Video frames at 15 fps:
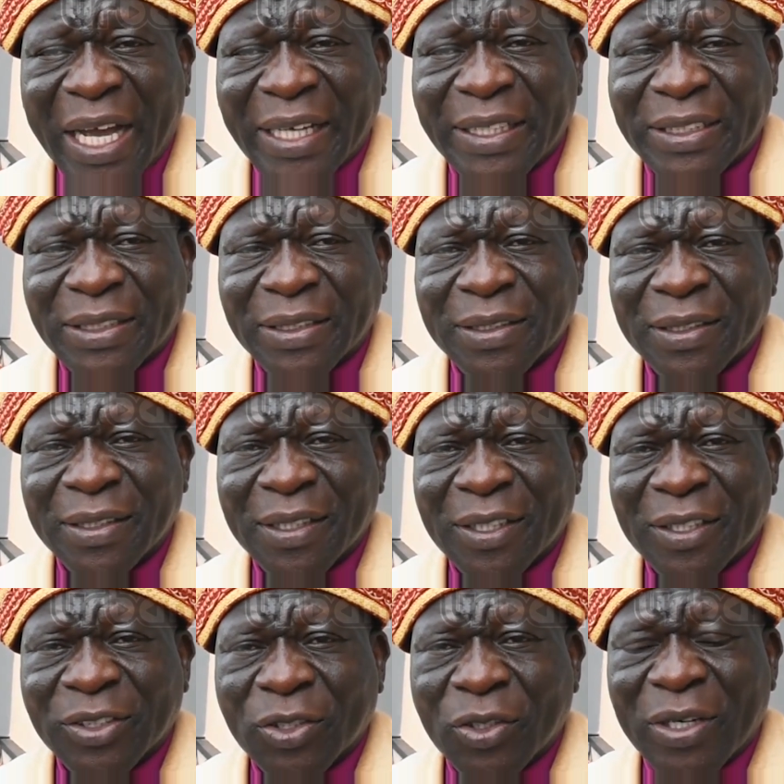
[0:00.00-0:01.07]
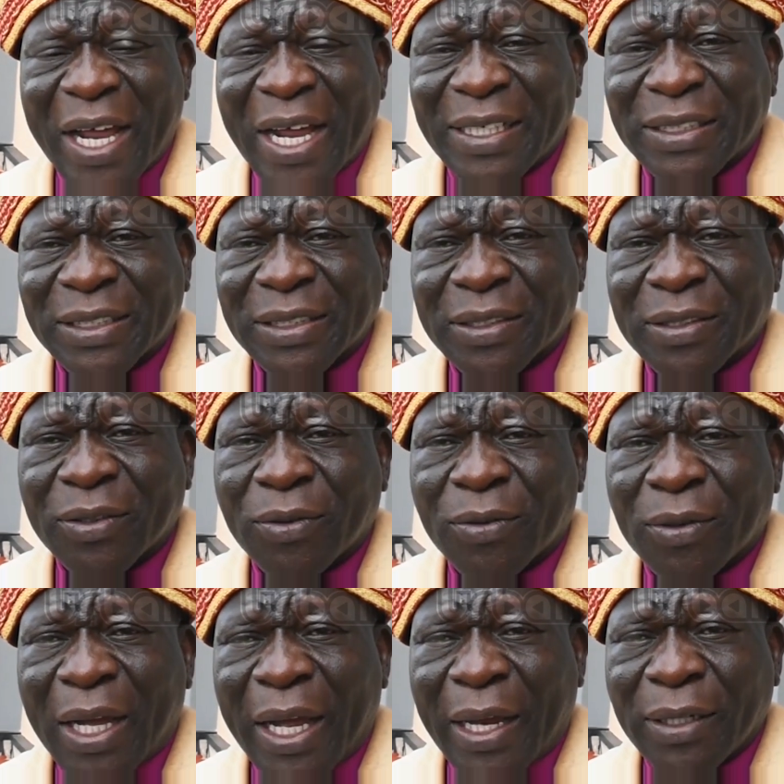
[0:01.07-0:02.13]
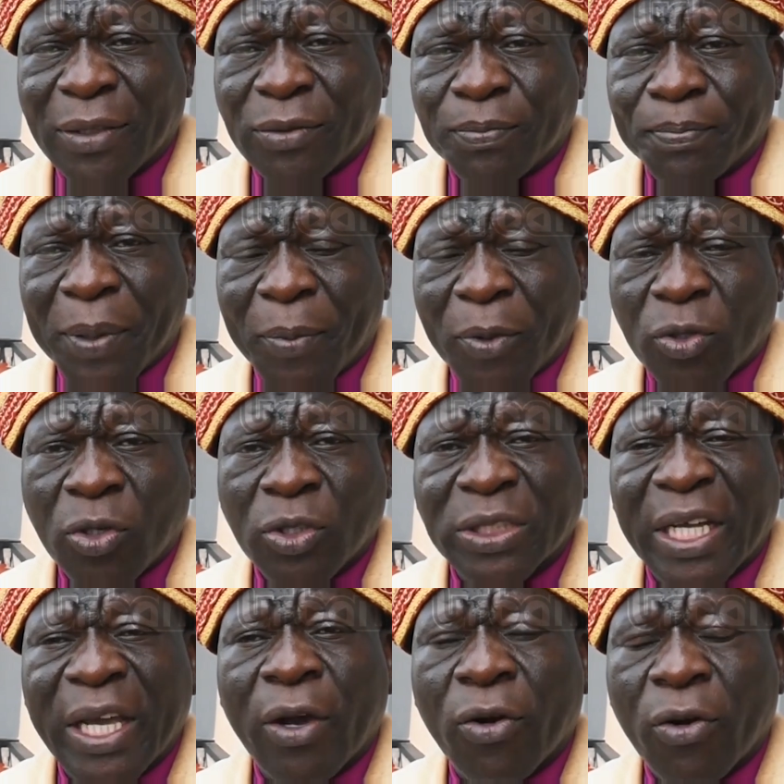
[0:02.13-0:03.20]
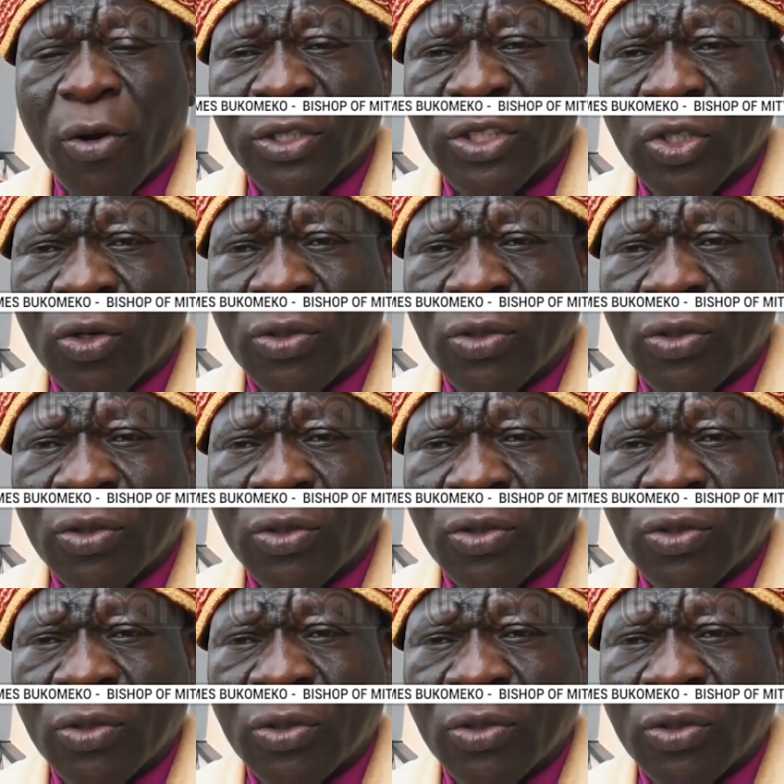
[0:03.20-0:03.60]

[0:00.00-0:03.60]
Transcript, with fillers: church, so that people don't encroach